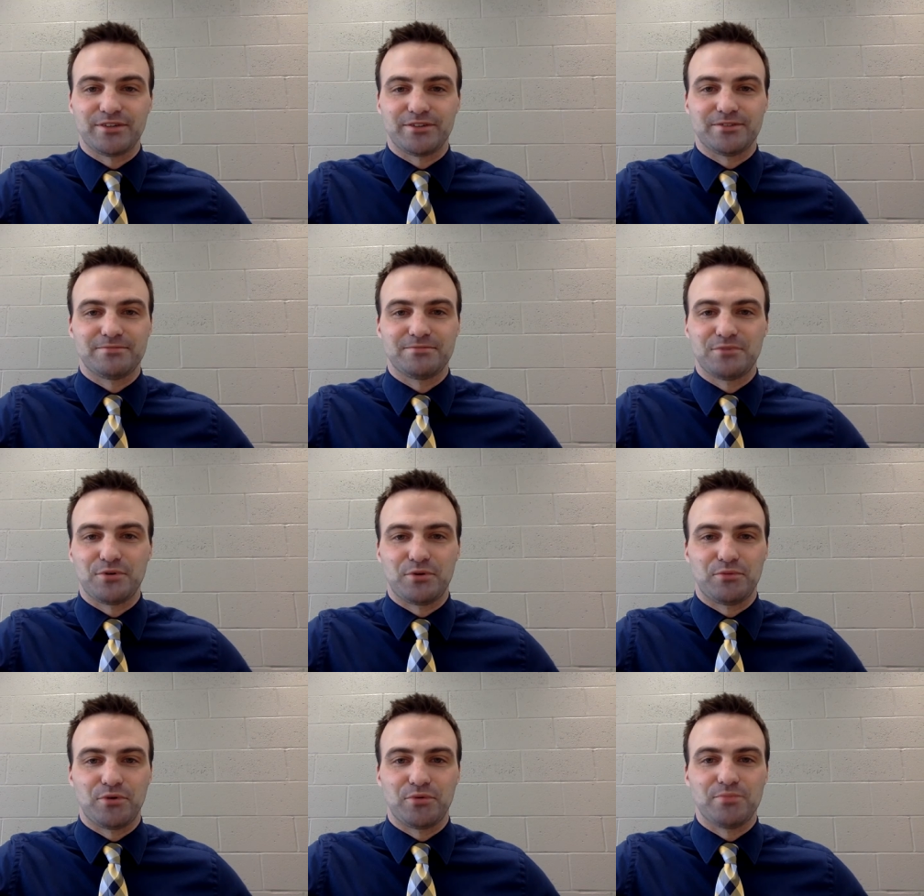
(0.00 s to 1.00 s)
And
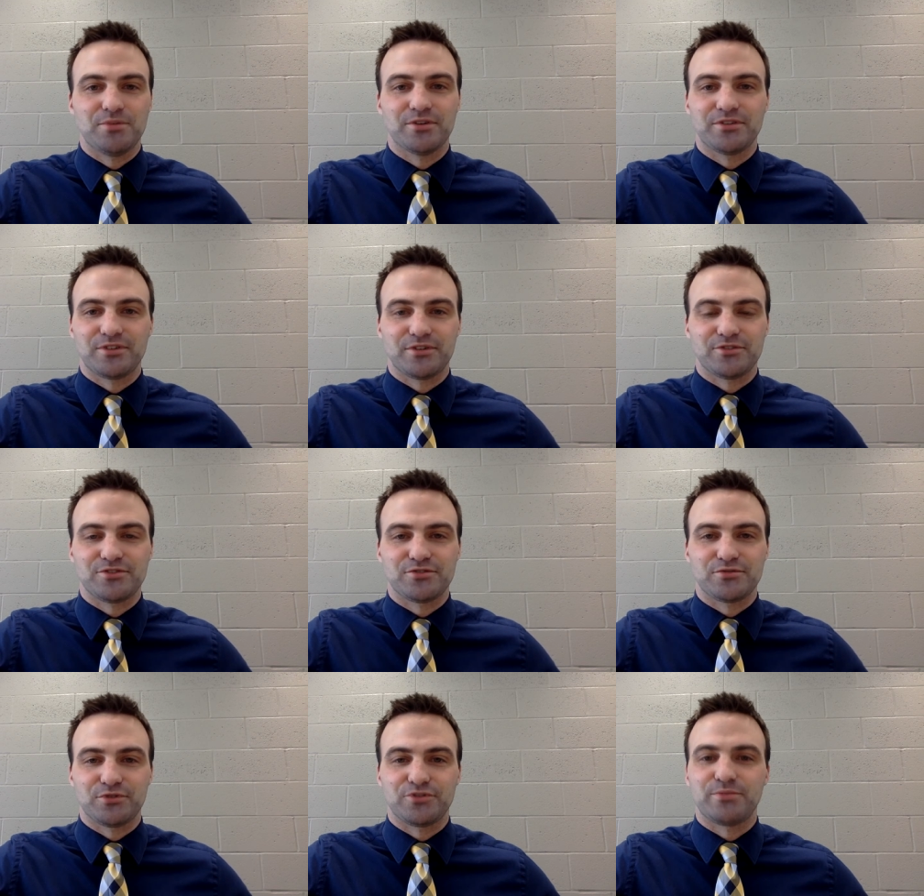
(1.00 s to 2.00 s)
what we built here is
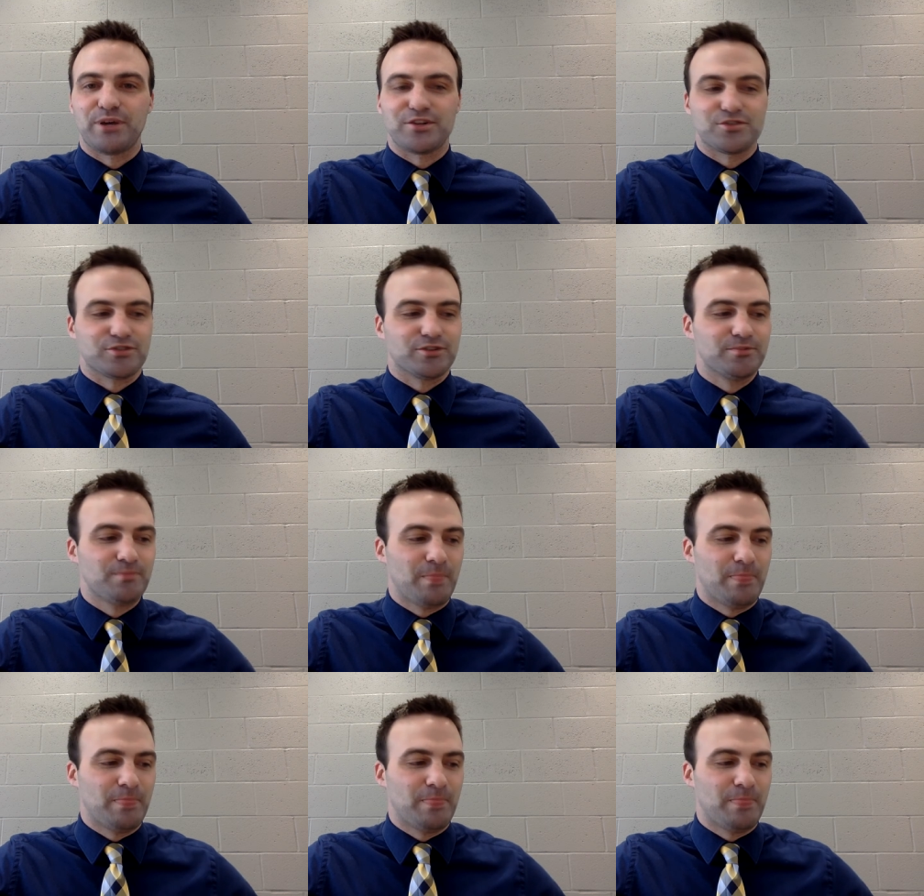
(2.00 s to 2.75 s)
just really special.